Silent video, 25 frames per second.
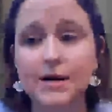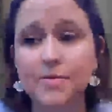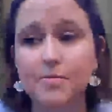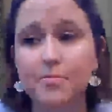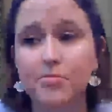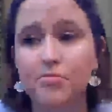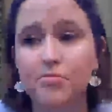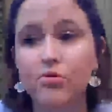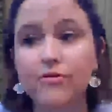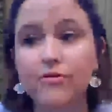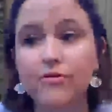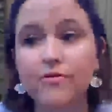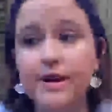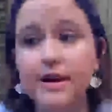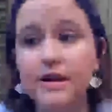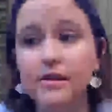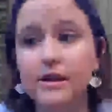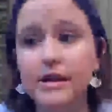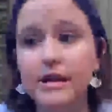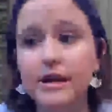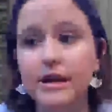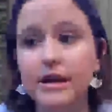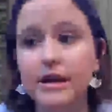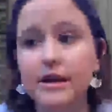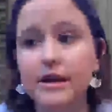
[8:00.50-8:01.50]

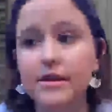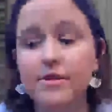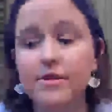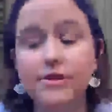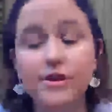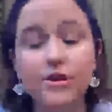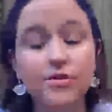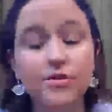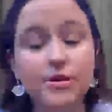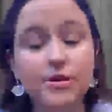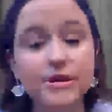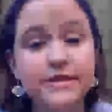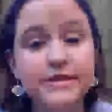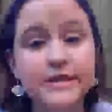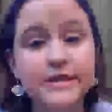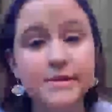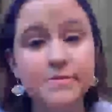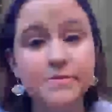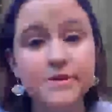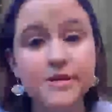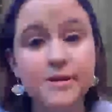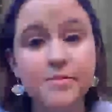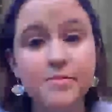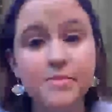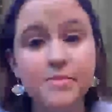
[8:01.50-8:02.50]
prevailing theory
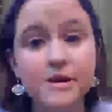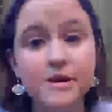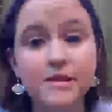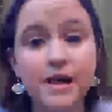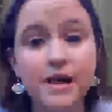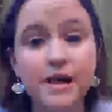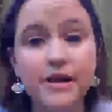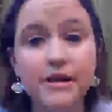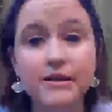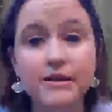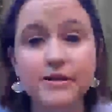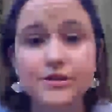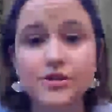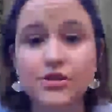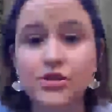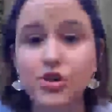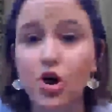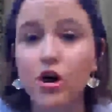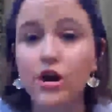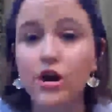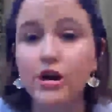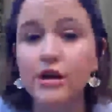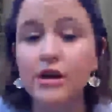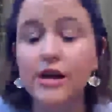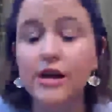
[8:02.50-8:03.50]
seems to be that it
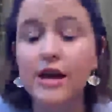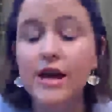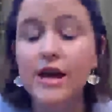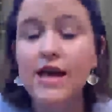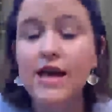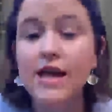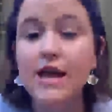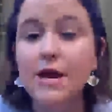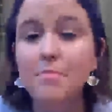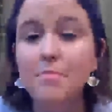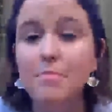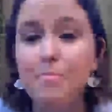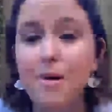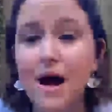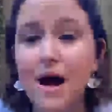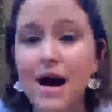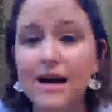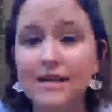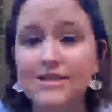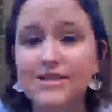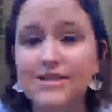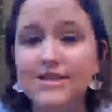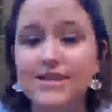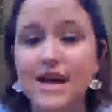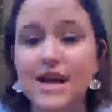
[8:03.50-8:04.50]
started in
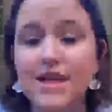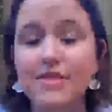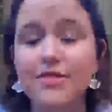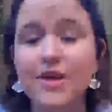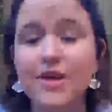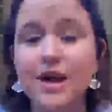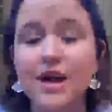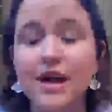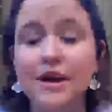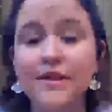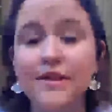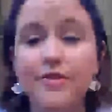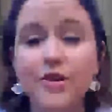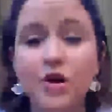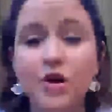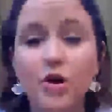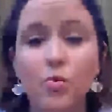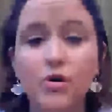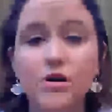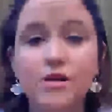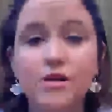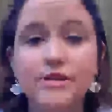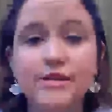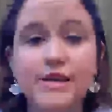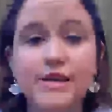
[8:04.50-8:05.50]
bats, and then there
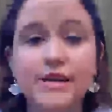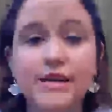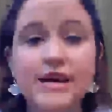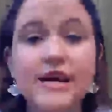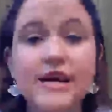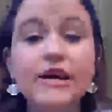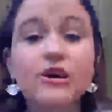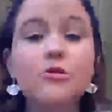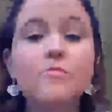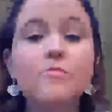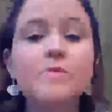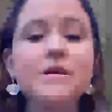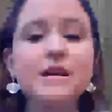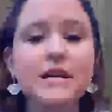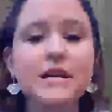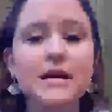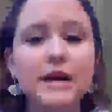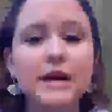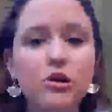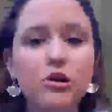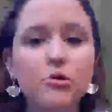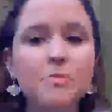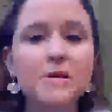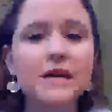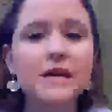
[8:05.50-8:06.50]
was an
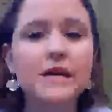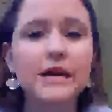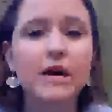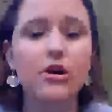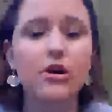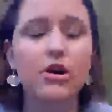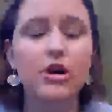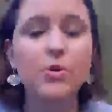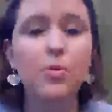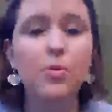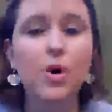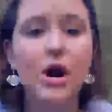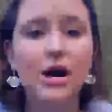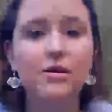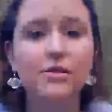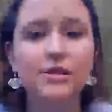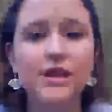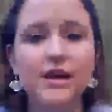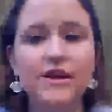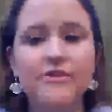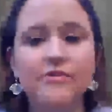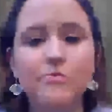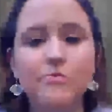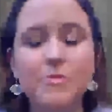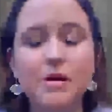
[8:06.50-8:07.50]
intermediary
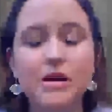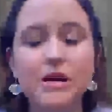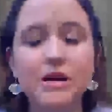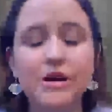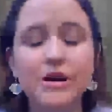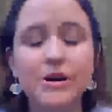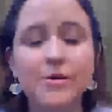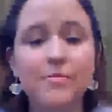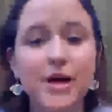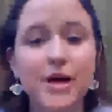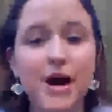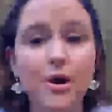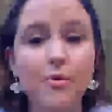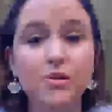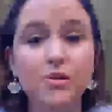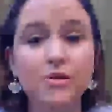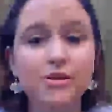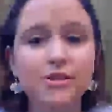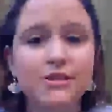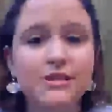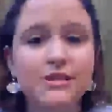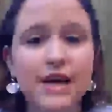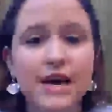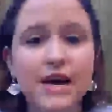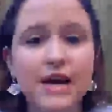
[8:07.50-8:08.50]
wildlife medium that
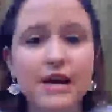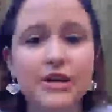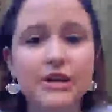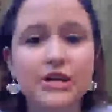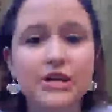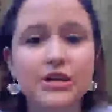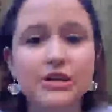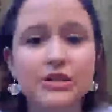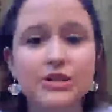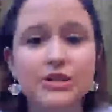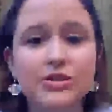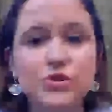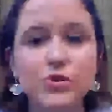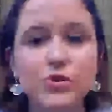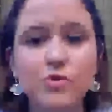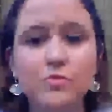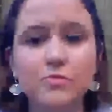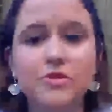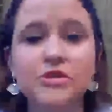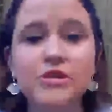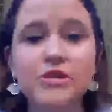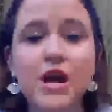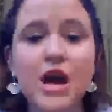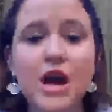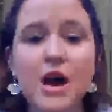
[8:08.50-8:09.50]
was then
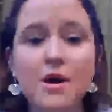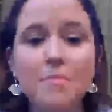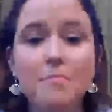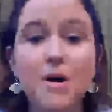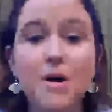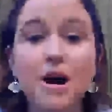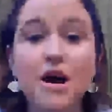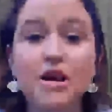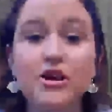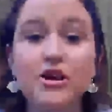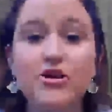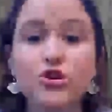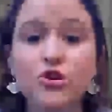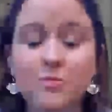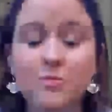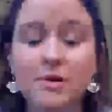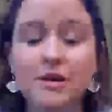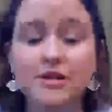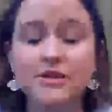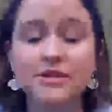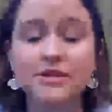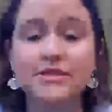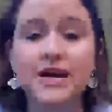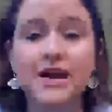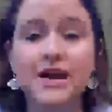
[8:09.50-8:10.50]
consumed by
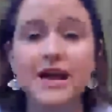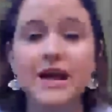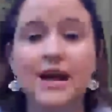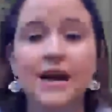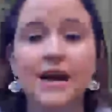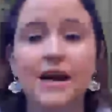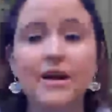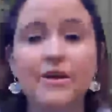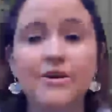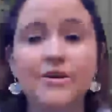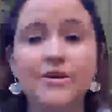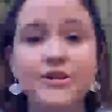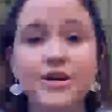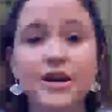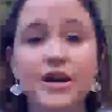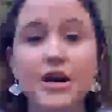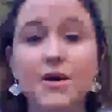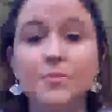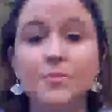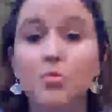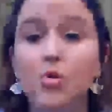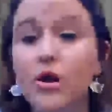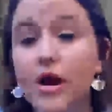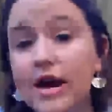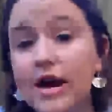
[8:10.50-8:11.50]
humans. And
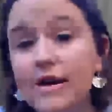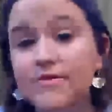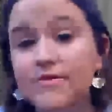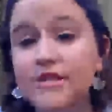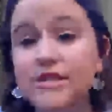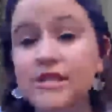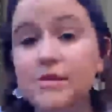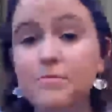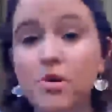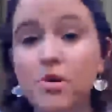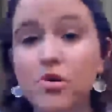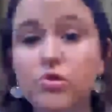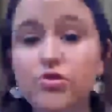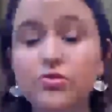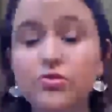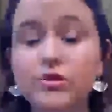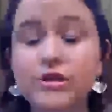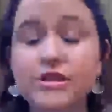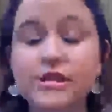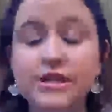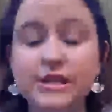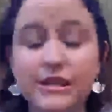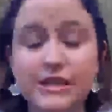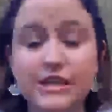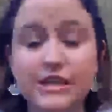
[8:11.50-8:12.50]
what I've seen most
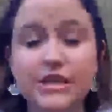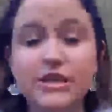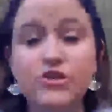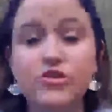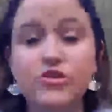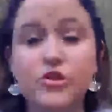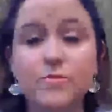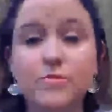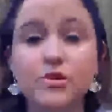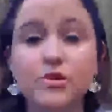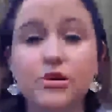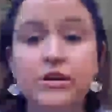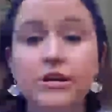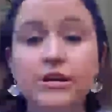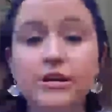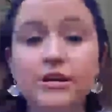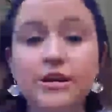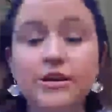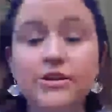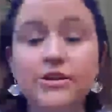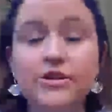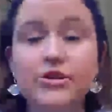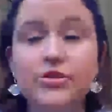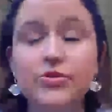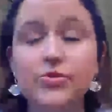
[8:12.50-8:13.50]
recently attributed
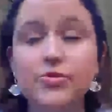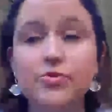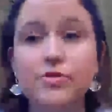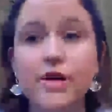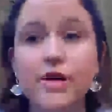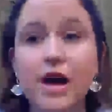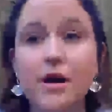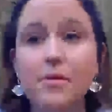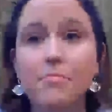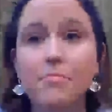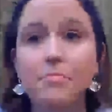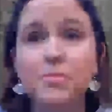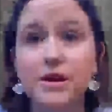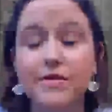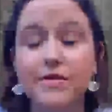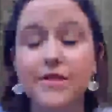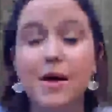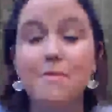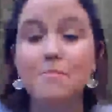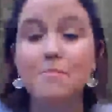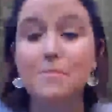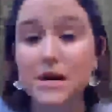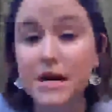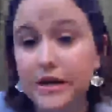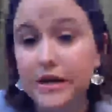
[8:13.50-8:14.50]
to that being
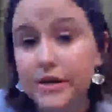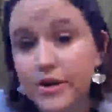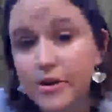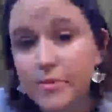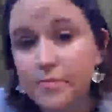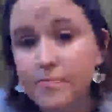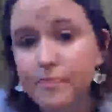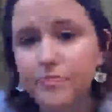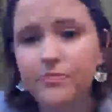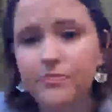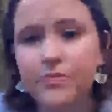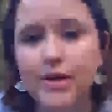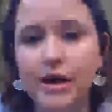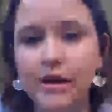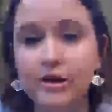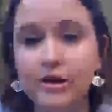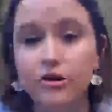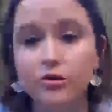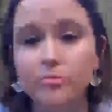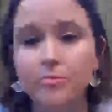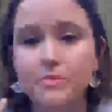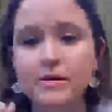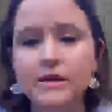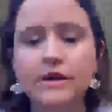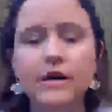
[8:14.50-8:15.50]
that medium, that
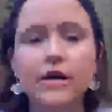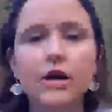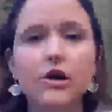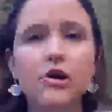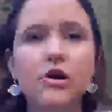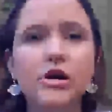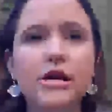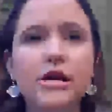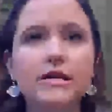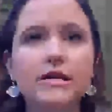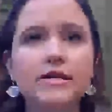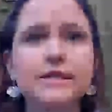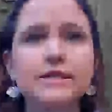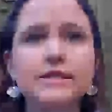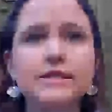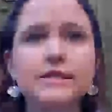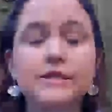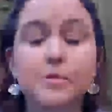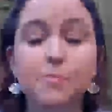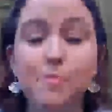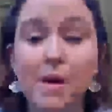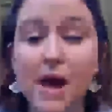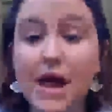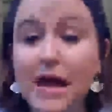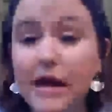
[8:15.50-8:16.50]
intermediary, is
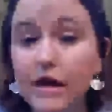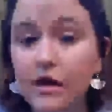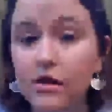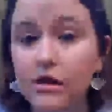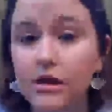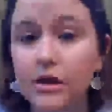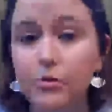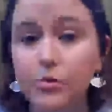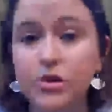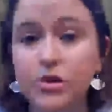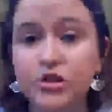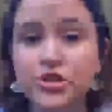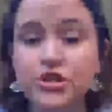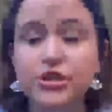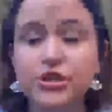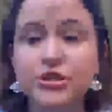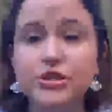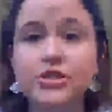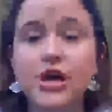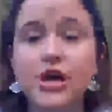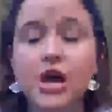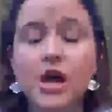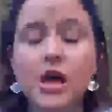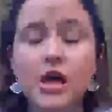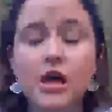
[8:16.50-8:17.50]
the pangolin, which
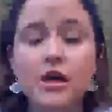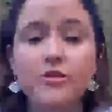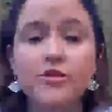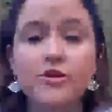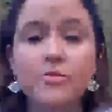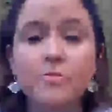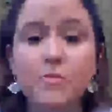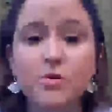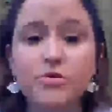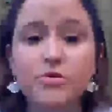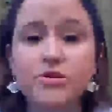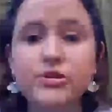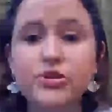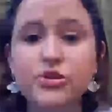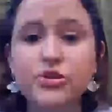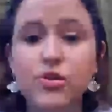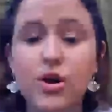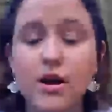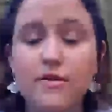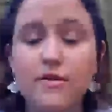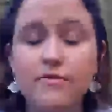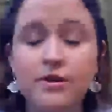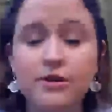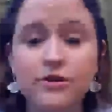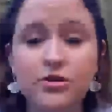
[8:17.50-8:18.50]
is the most
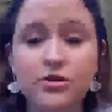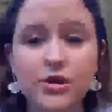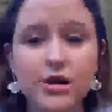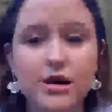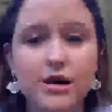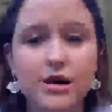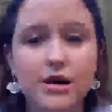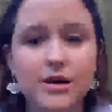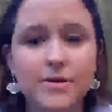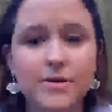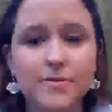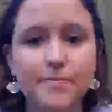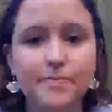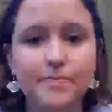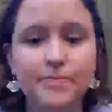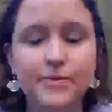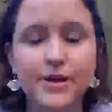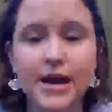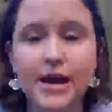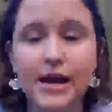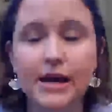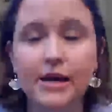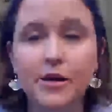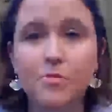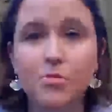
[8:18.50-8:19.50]
trafficked
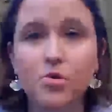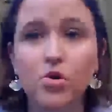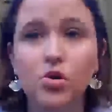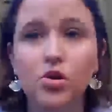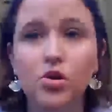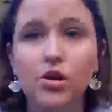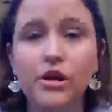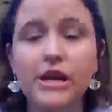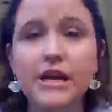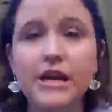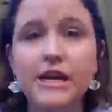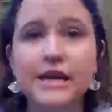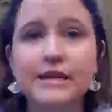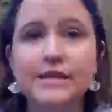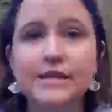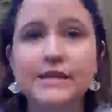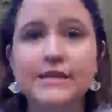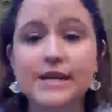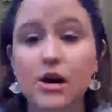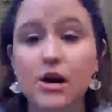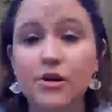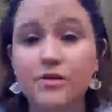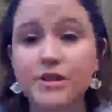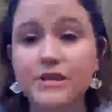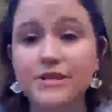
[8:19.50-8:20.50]
animal in
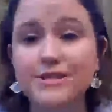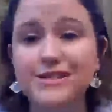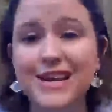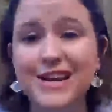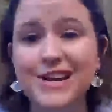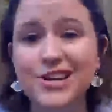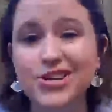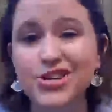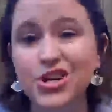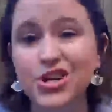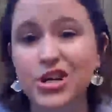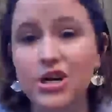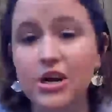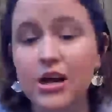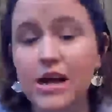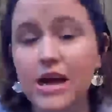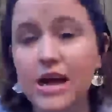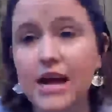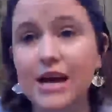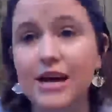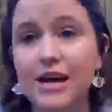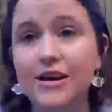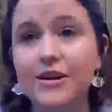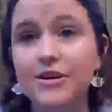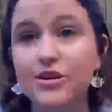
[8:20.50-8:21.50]
Southeast Asia
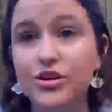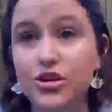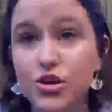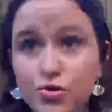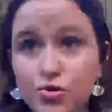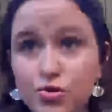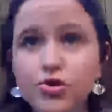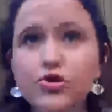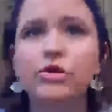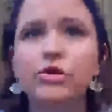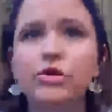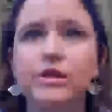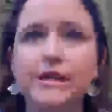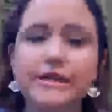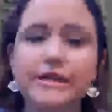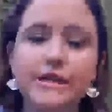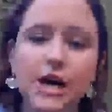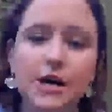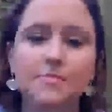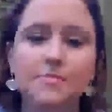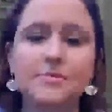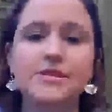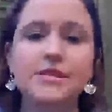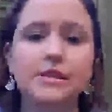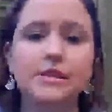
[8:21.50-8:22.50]
and usually
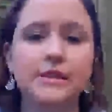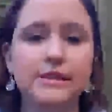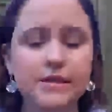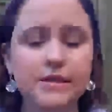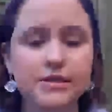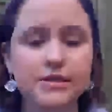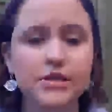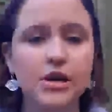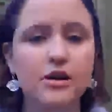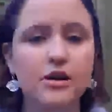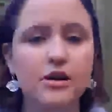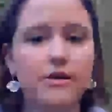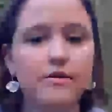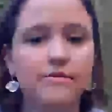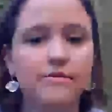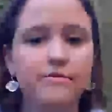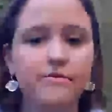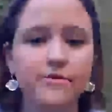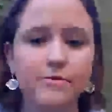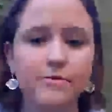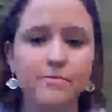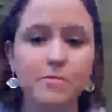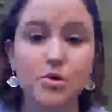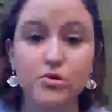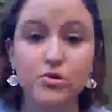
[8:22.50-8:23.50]
tops the list of
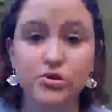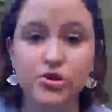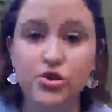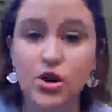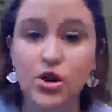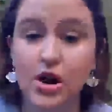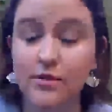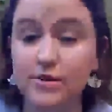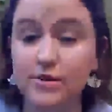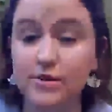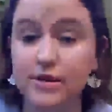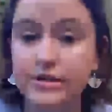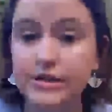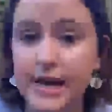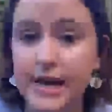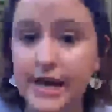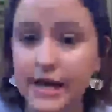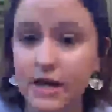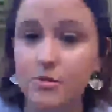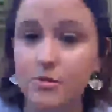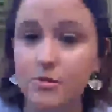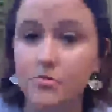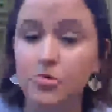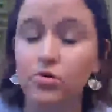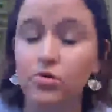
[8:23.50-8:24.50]
most trafficked
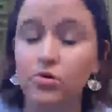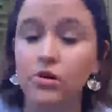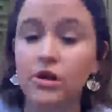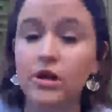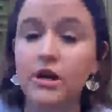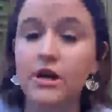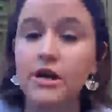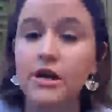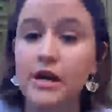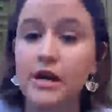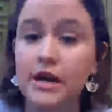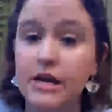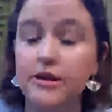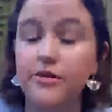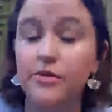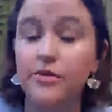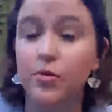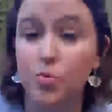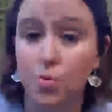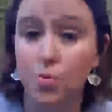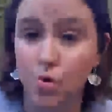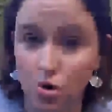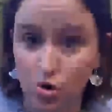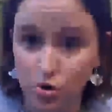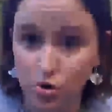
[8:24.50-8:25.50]
animal in the
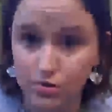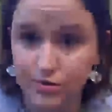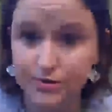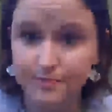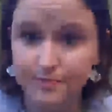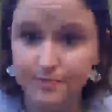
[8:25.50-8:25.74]
world.